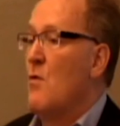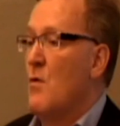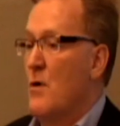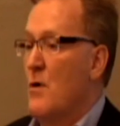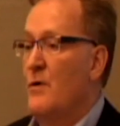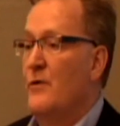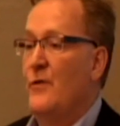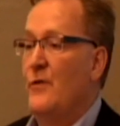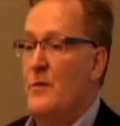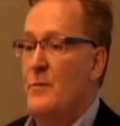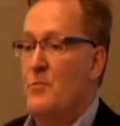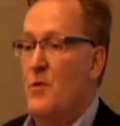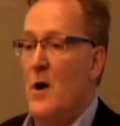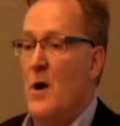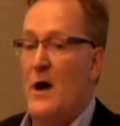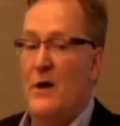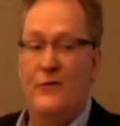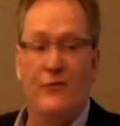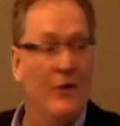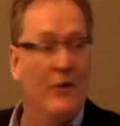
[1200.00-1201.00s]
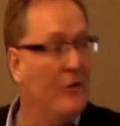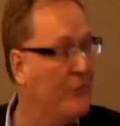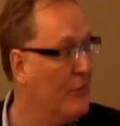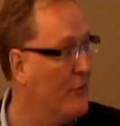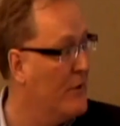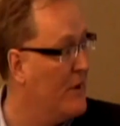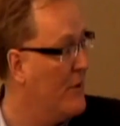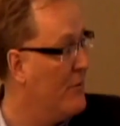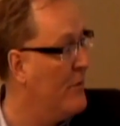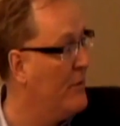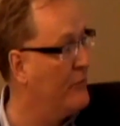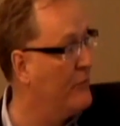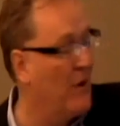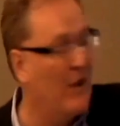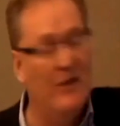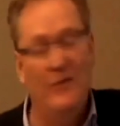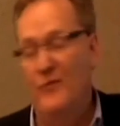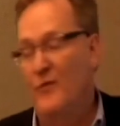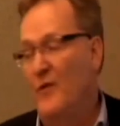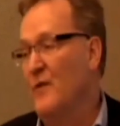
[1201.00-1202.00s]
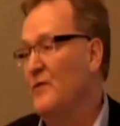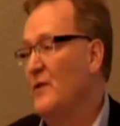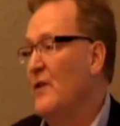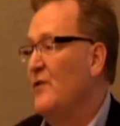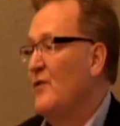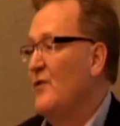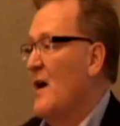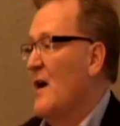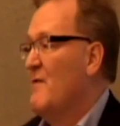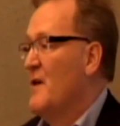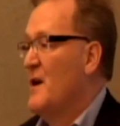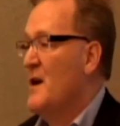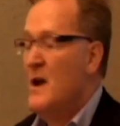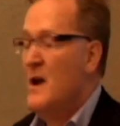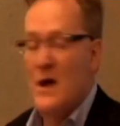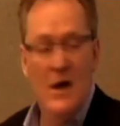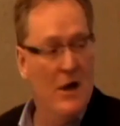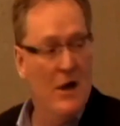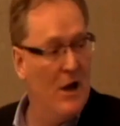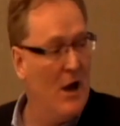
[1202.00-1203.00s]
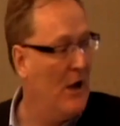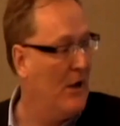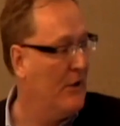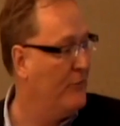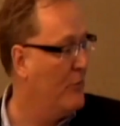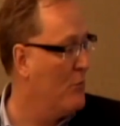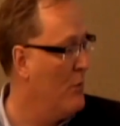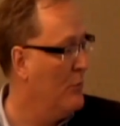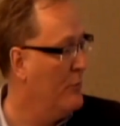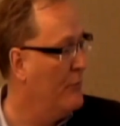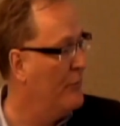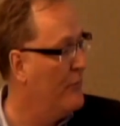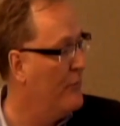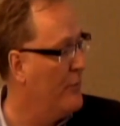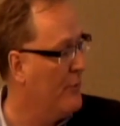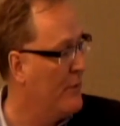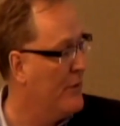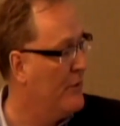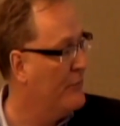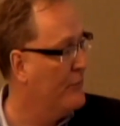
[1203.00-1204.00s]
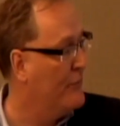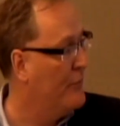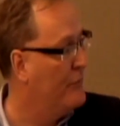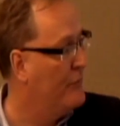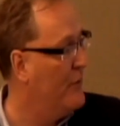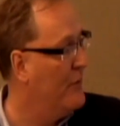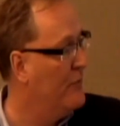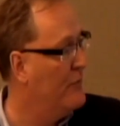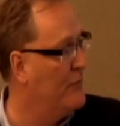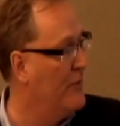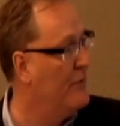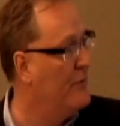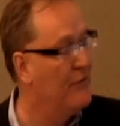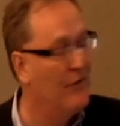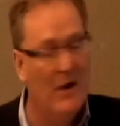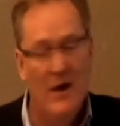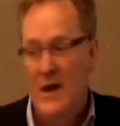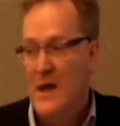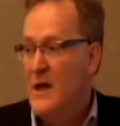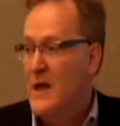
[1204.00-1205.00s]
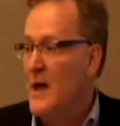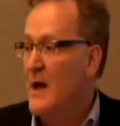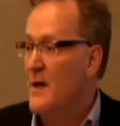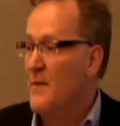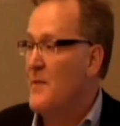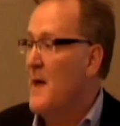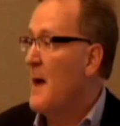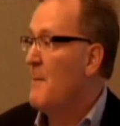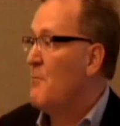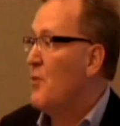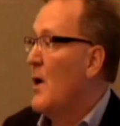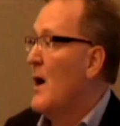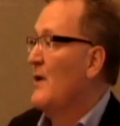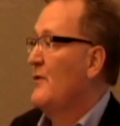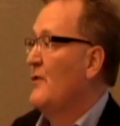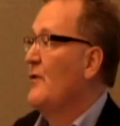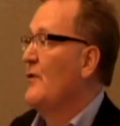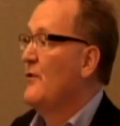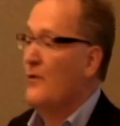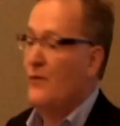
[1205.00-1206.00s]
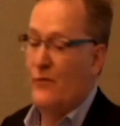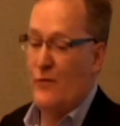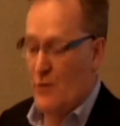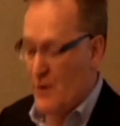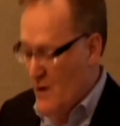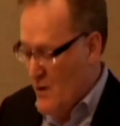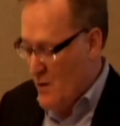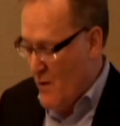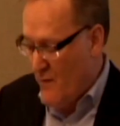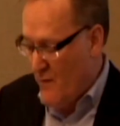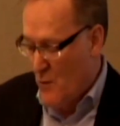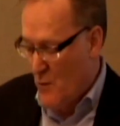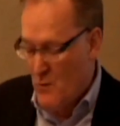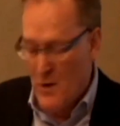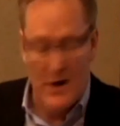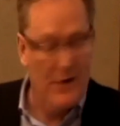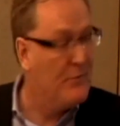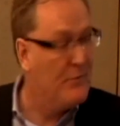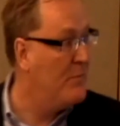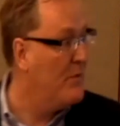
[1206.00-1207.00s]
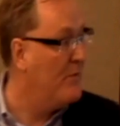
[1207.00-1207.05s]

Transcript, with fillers: quarters of the process, or in this case fifty-seven, uh, to quote Serious Decisions, that, that process is already over with